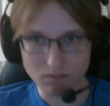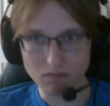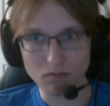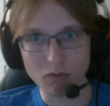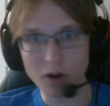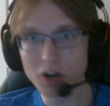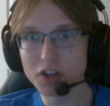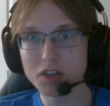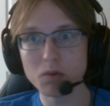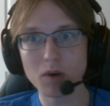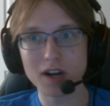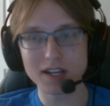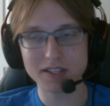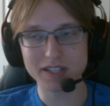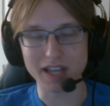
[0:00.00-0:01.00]
where do you
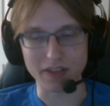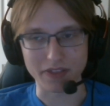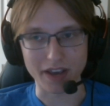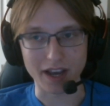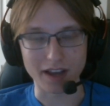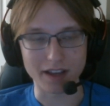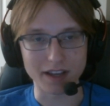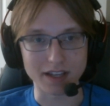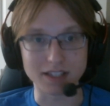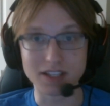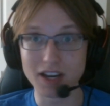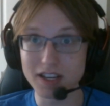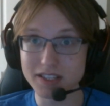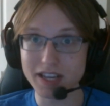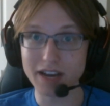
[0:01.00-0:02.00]
want to set that? It
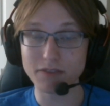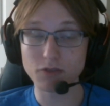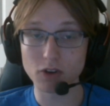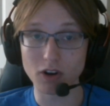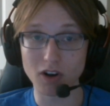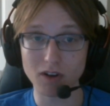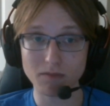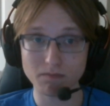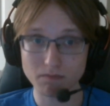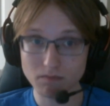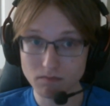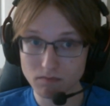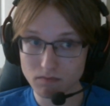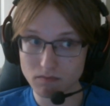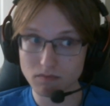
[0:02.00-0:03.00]
does, after all,
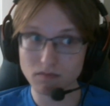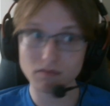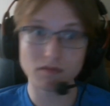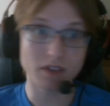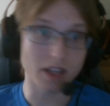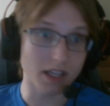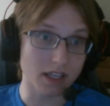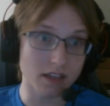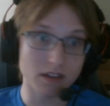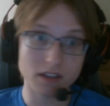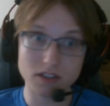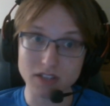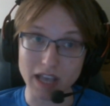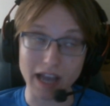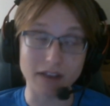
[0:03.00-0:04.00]

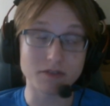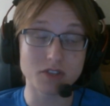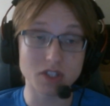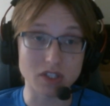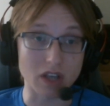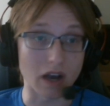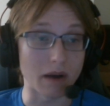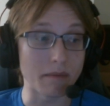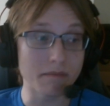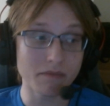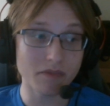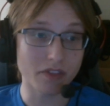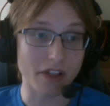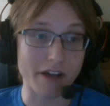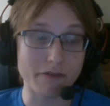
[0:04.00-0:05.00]
have some
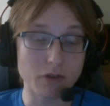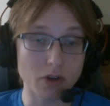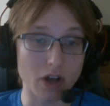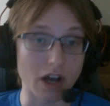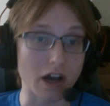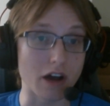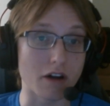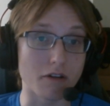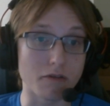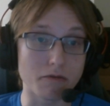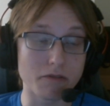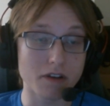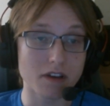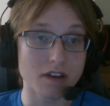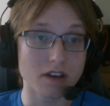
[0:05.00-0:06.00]
level
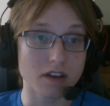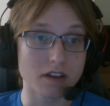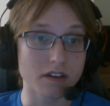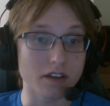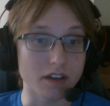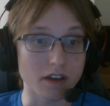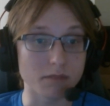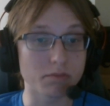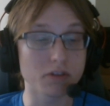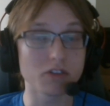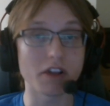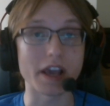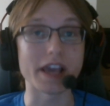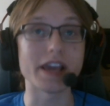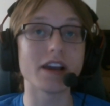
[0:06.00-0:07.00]
of
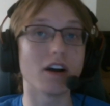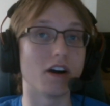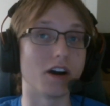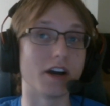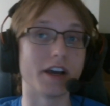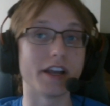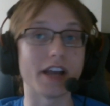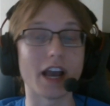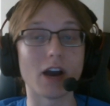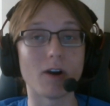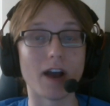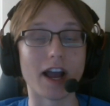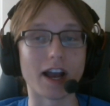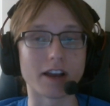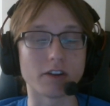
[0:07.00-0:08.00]
play on how
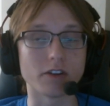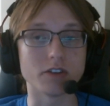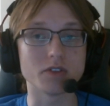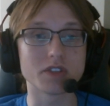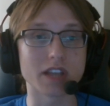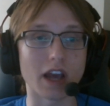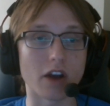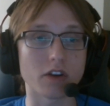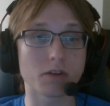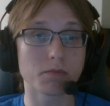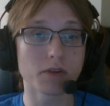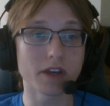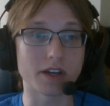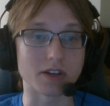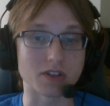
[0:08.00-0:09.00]
accurate you scout your
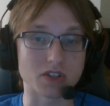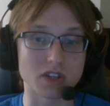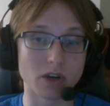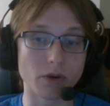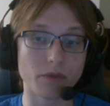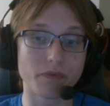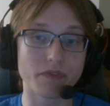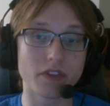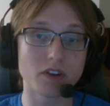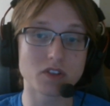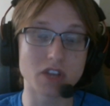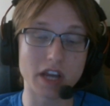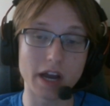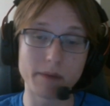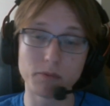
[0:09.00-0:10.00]
players. So there's
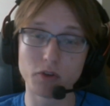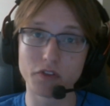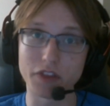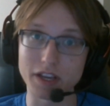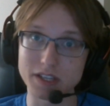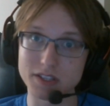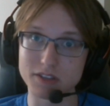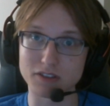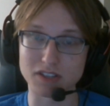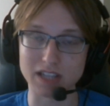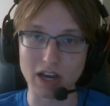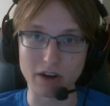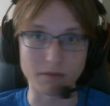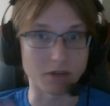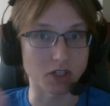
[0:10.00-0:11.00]
a couple of things to the
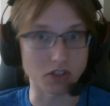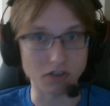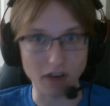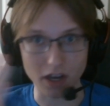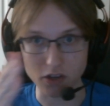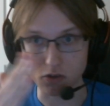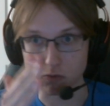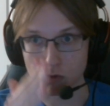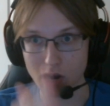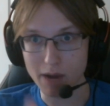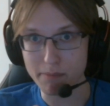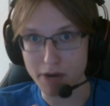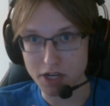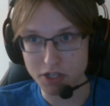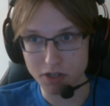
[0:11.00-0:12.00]
scouting budget. You got your raw
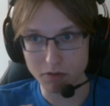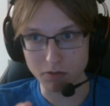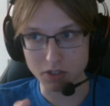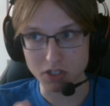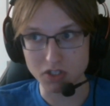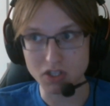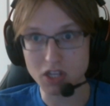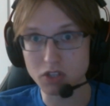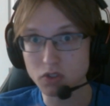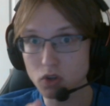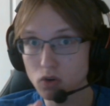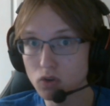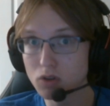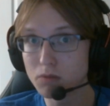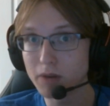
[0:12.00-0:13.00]
budget, which is the
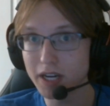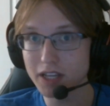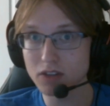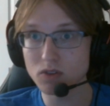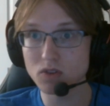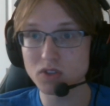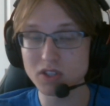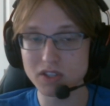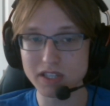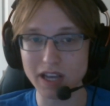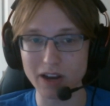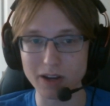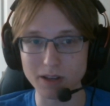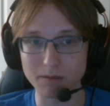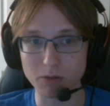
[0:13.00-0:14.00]
total money you use in
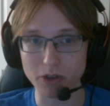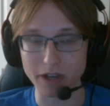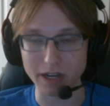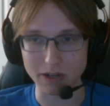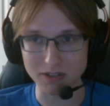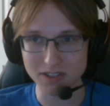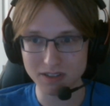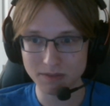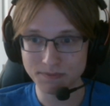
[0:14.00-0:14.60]
scouting players.